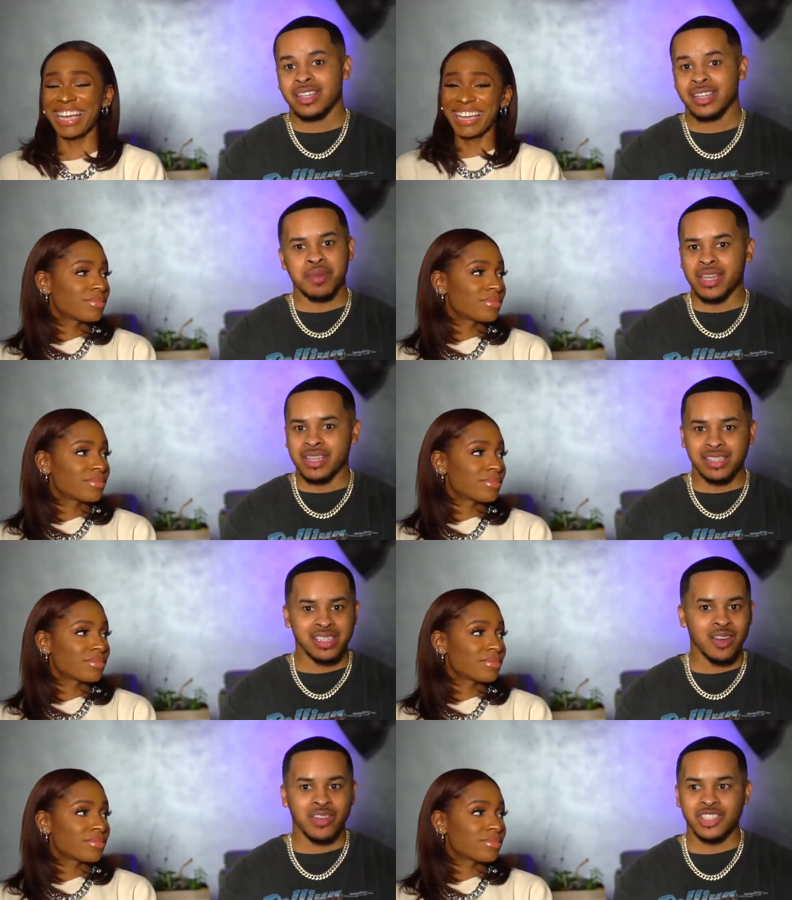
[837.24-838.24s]
Speaker 1: I mean,
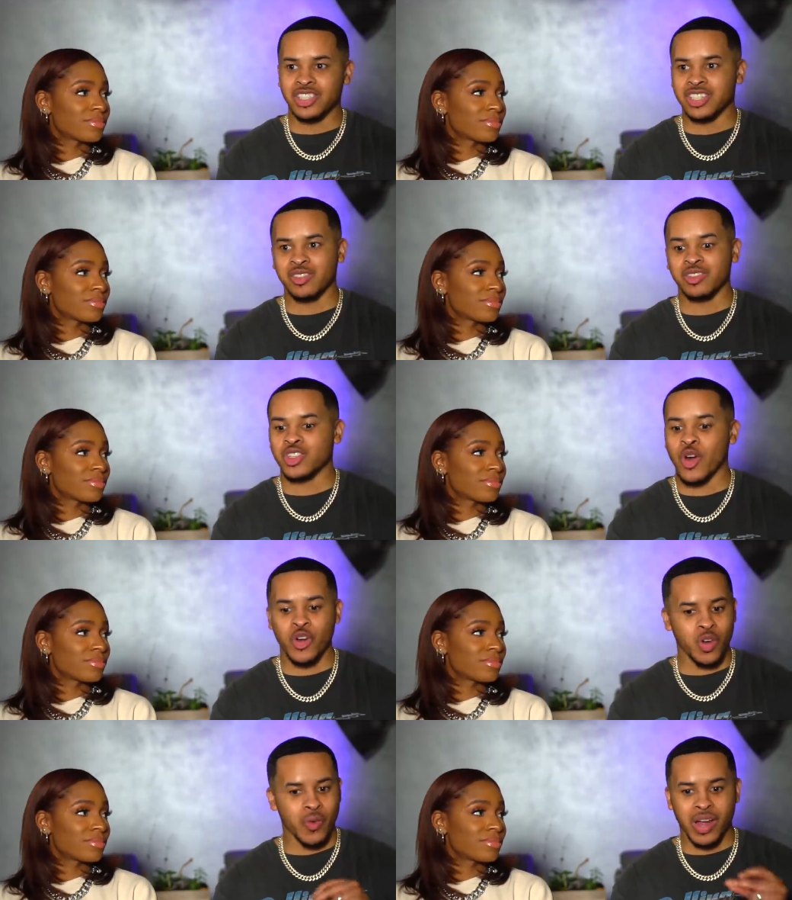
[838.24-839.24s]
stuff has just
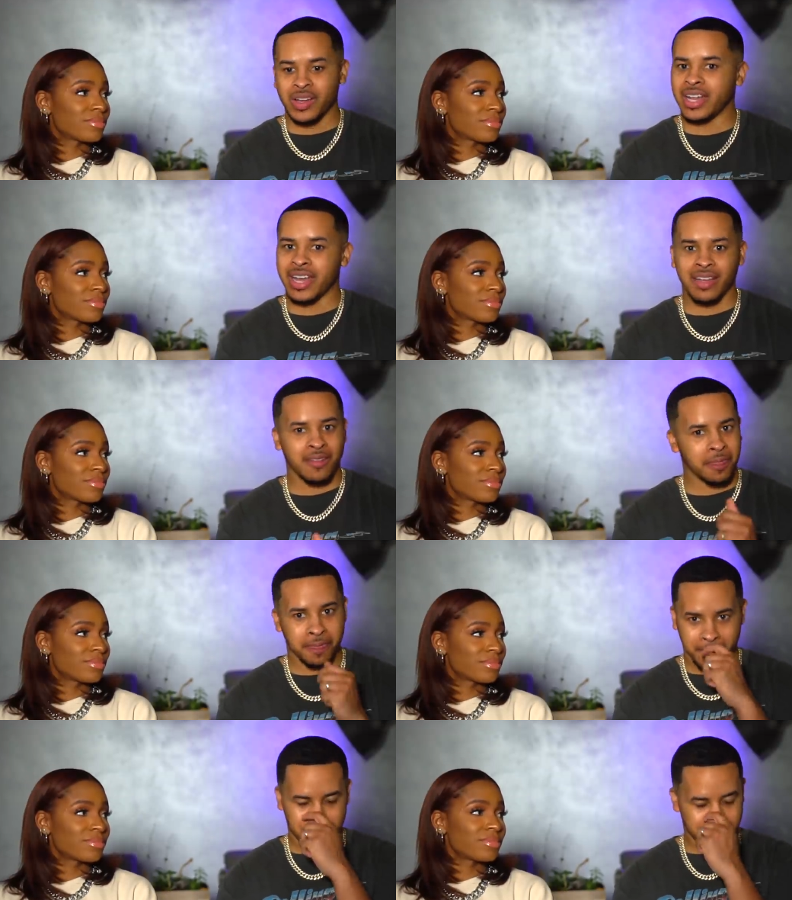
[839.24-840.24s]
turned around like
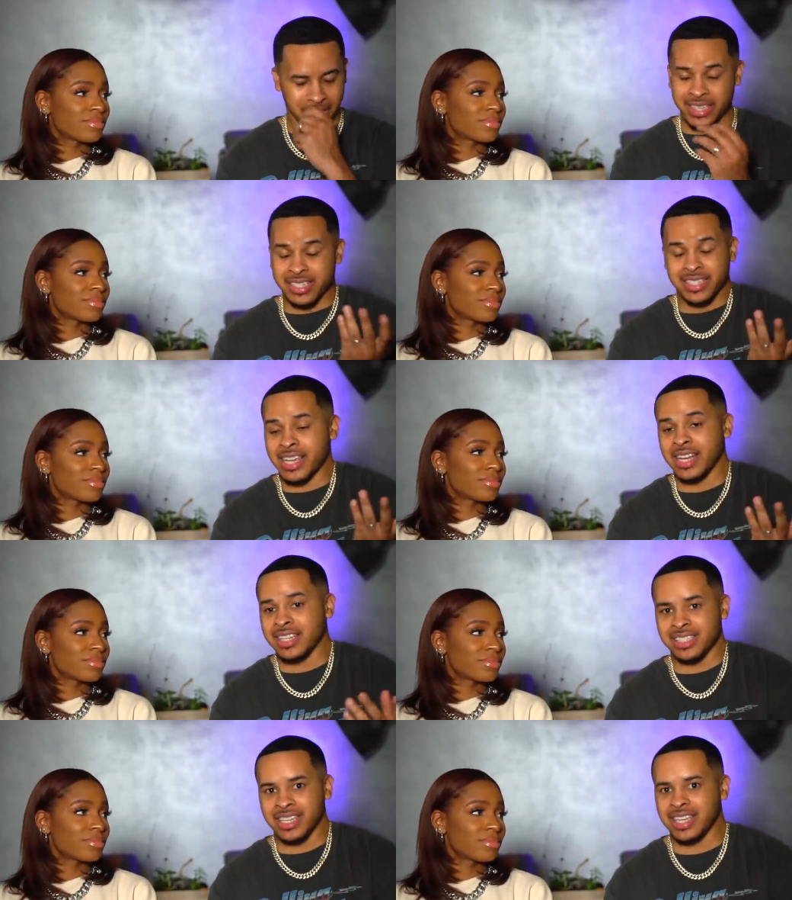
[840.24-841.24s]

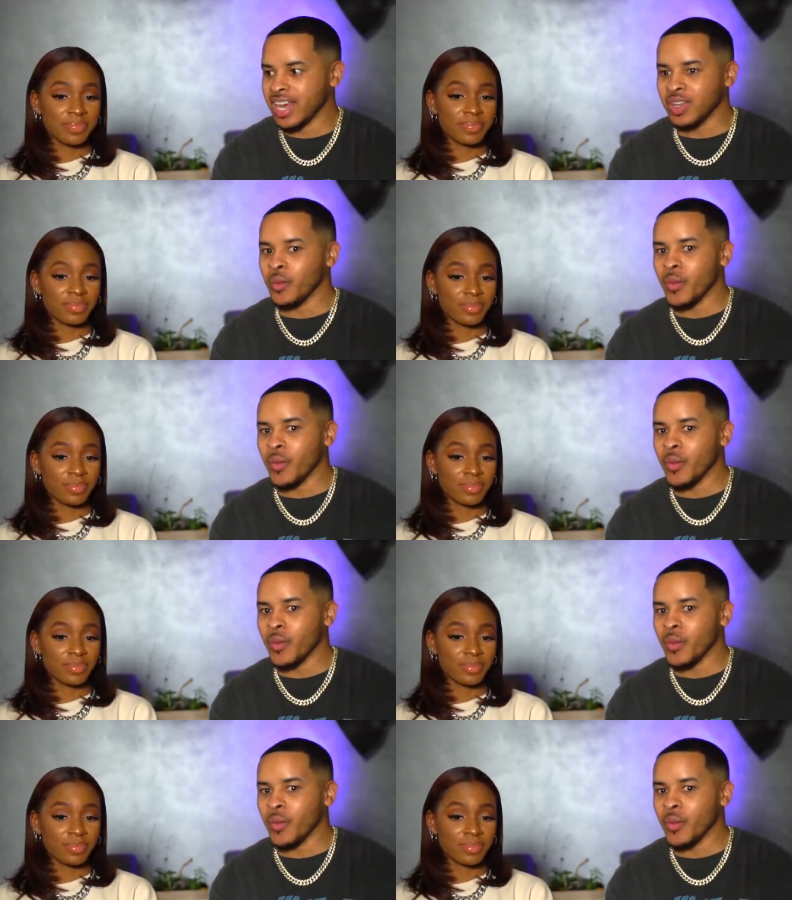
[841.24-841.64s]
instantaneously and the